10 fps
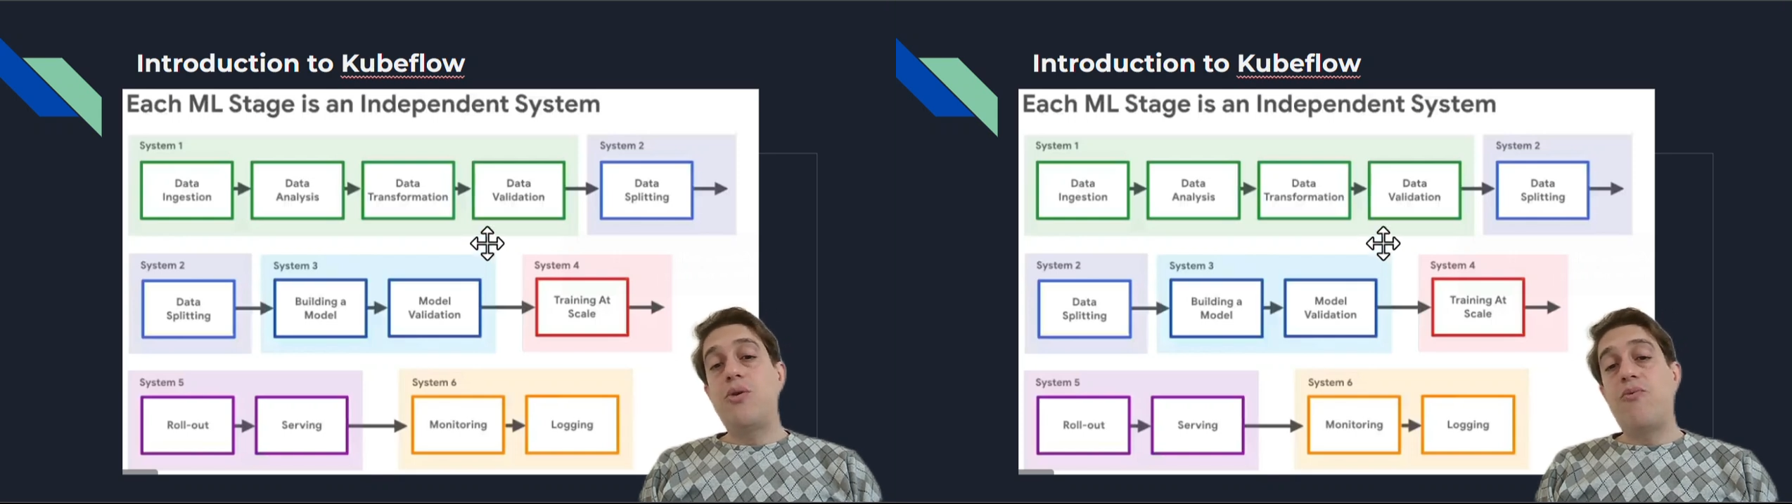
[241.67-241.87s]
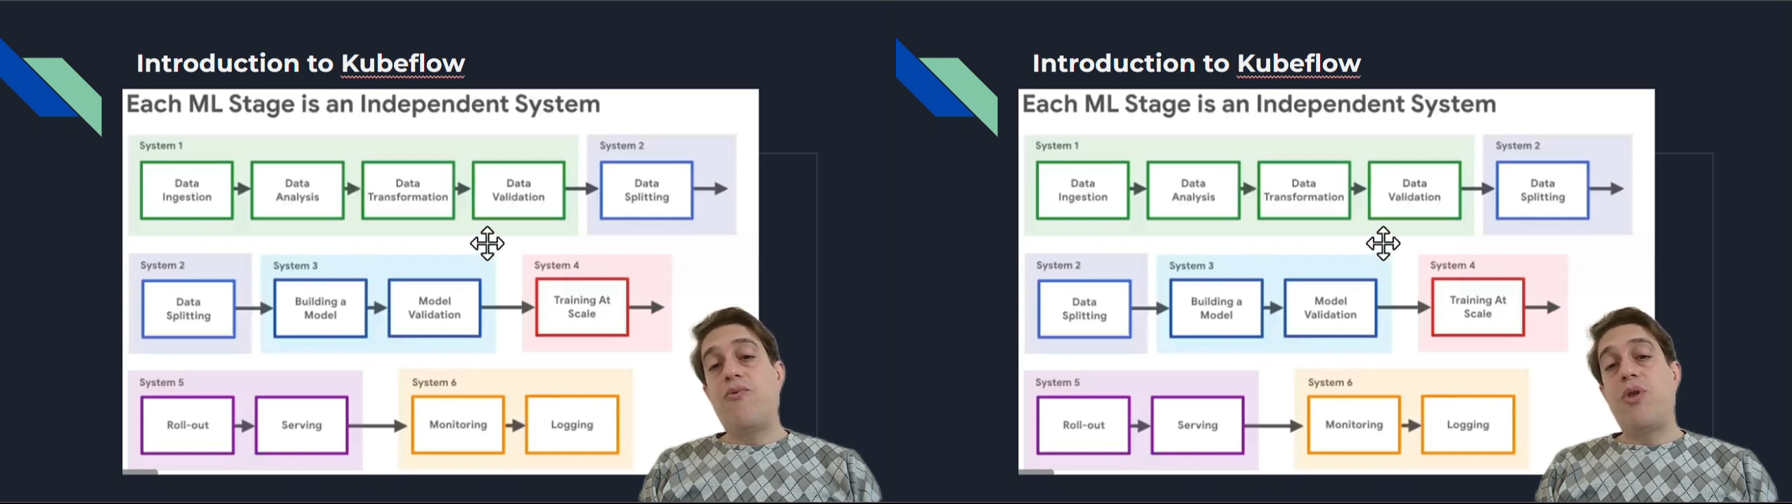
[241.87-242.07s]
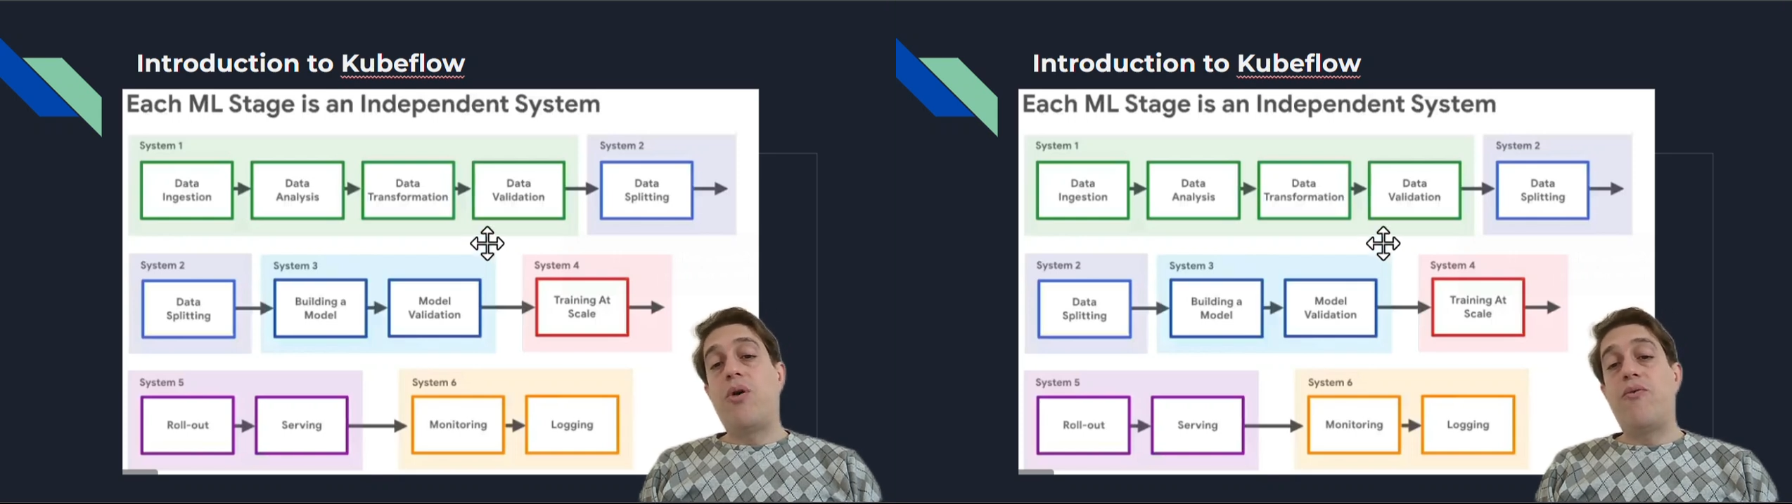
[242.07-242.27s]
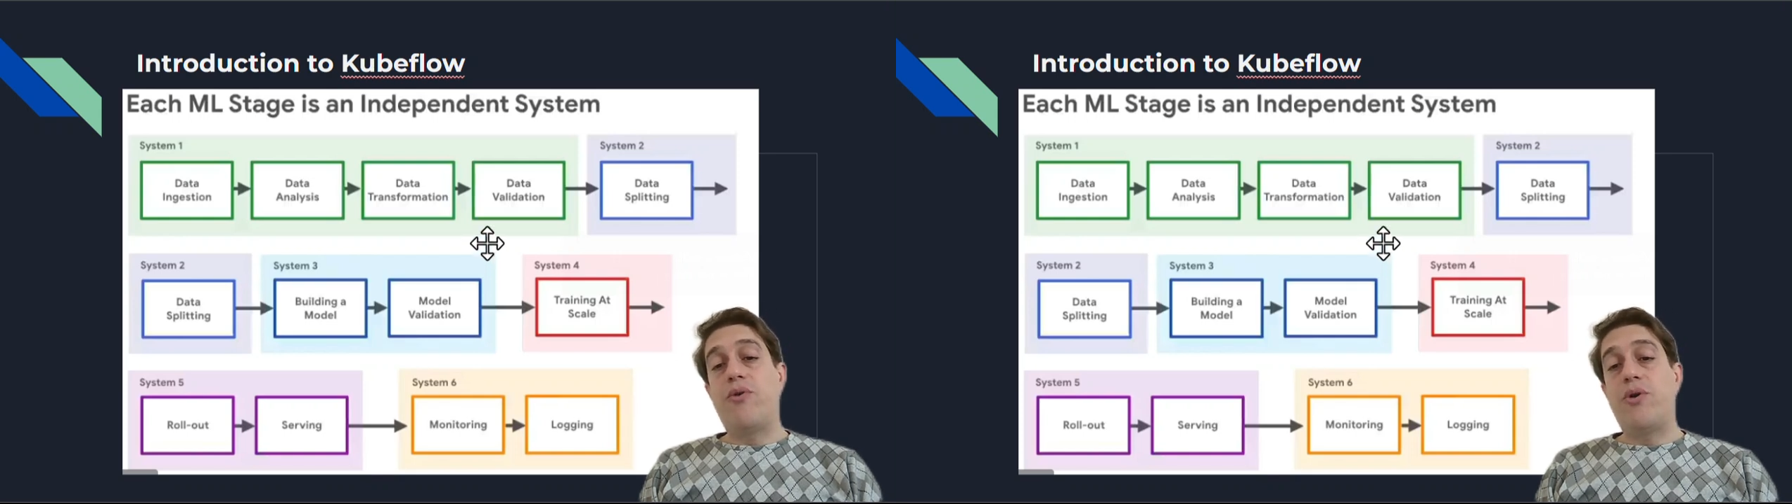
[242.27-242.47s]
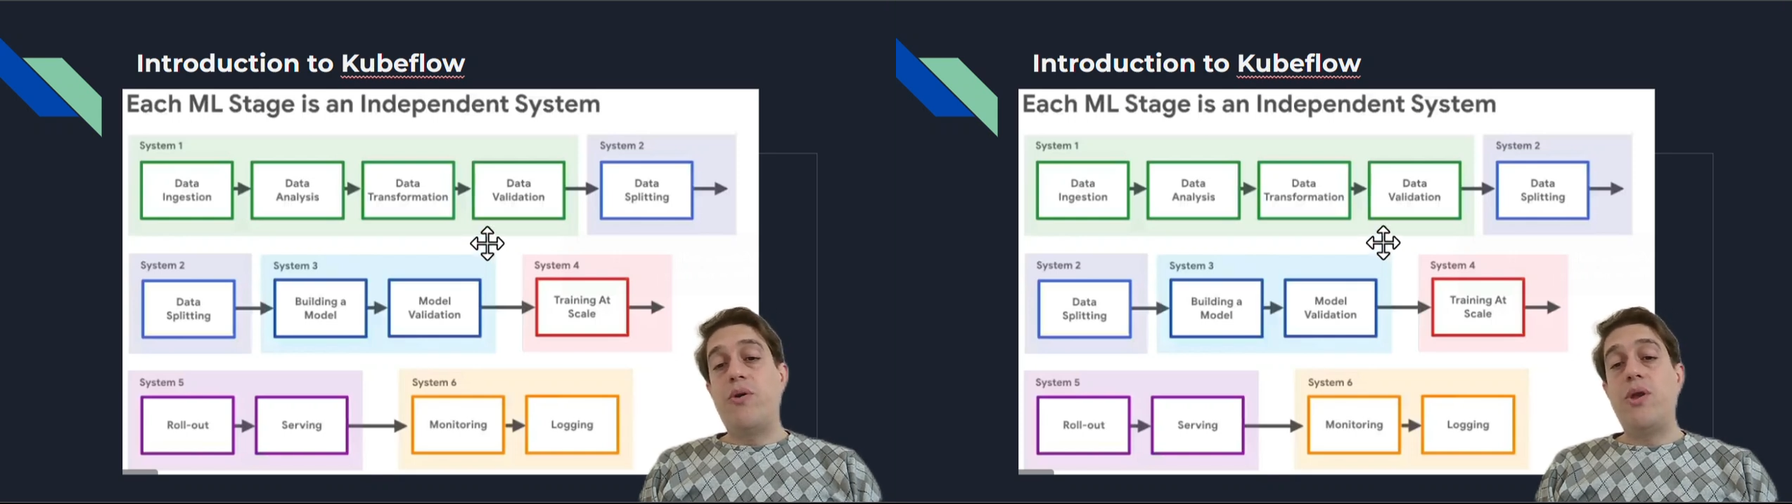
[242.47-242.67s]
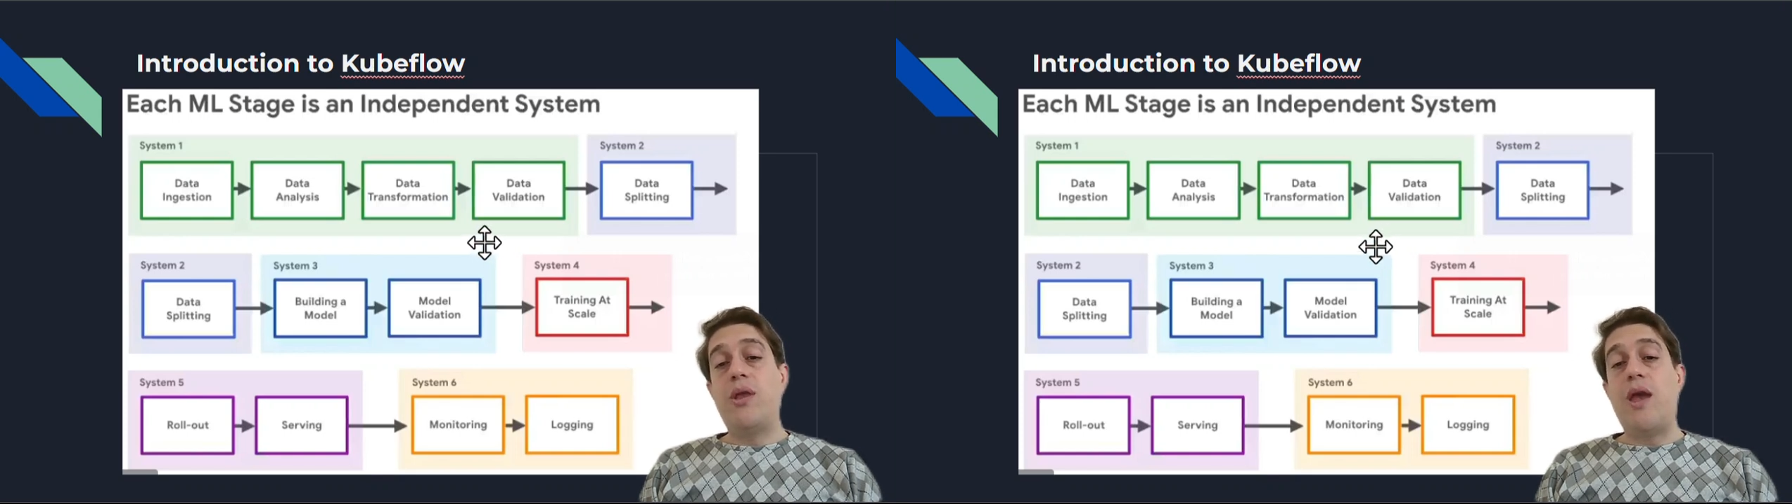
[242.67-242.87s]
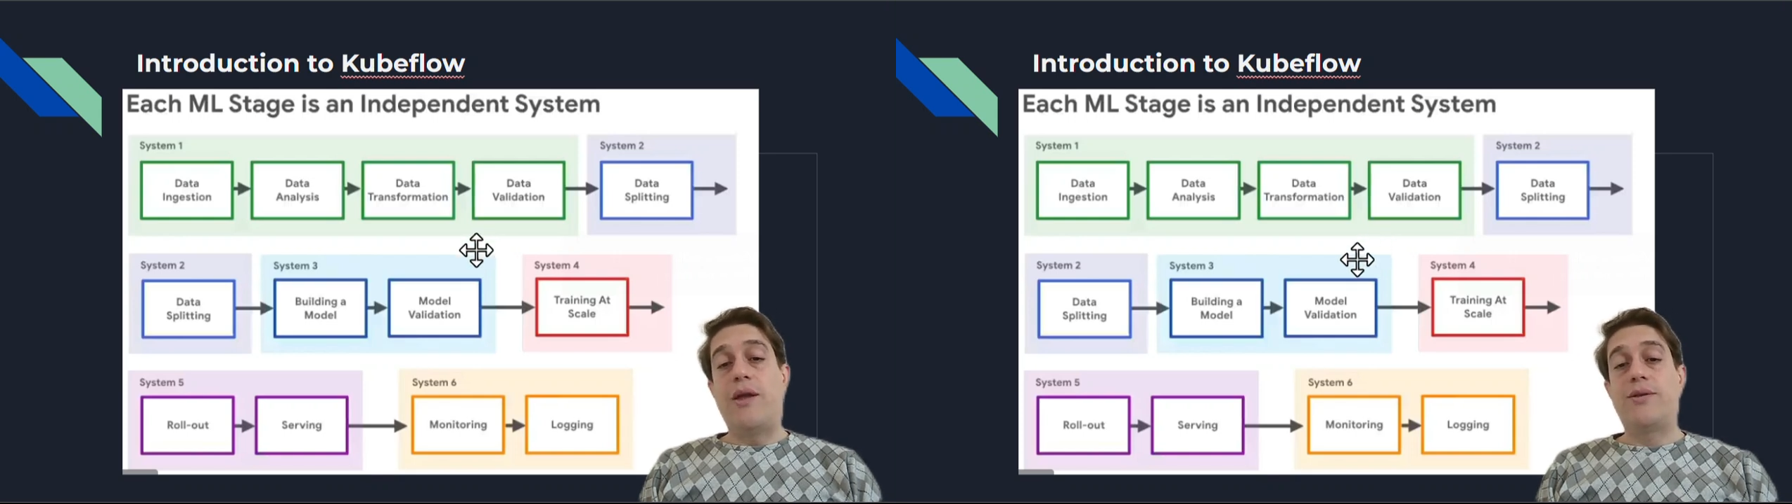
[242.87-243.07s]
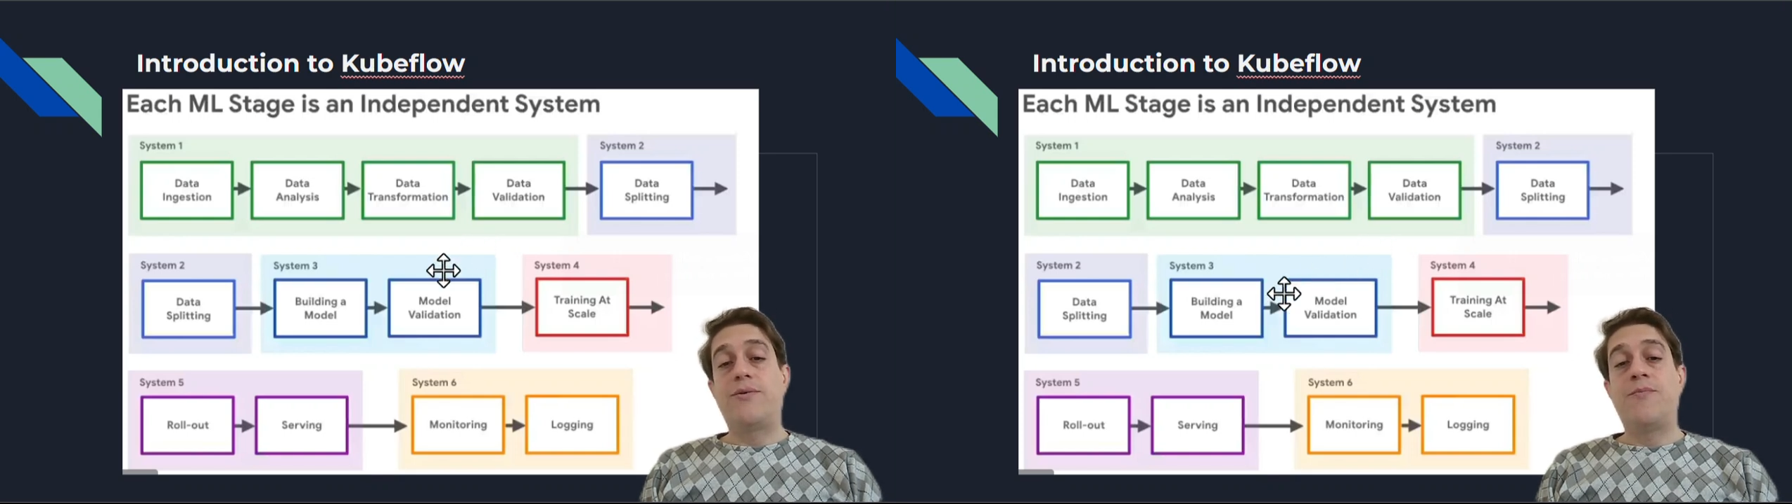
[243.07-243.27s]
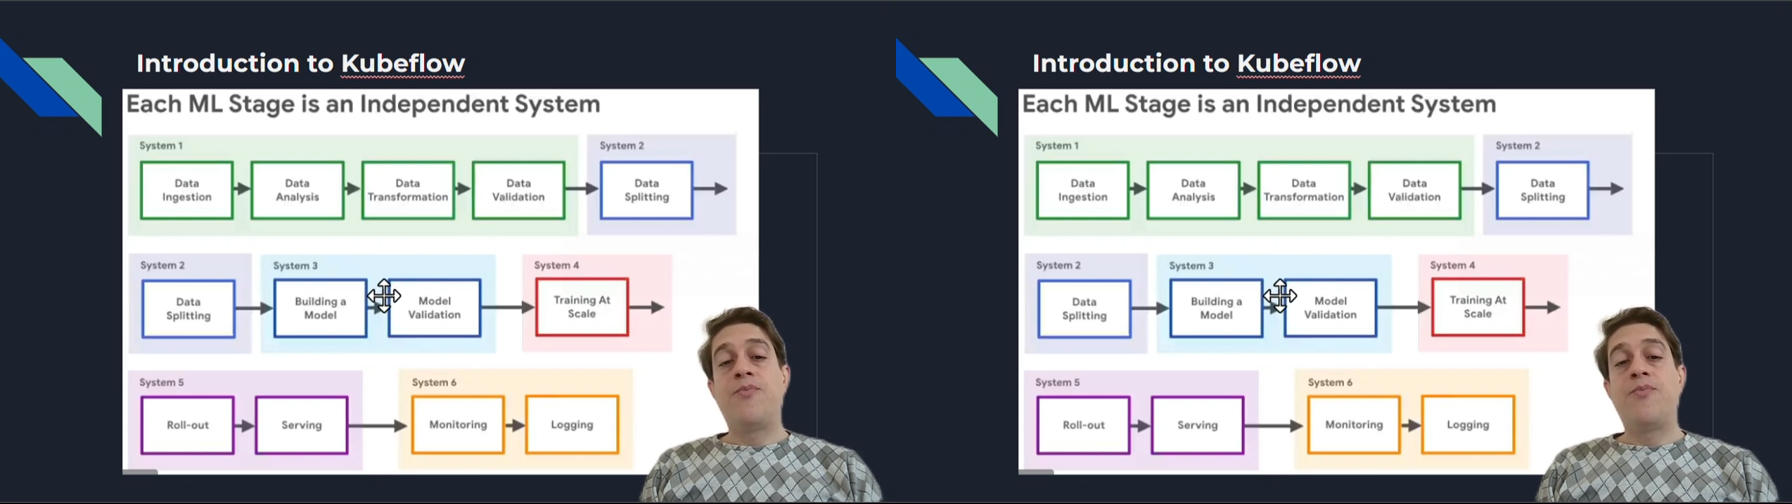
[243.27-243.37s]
Kubeflow for doing that.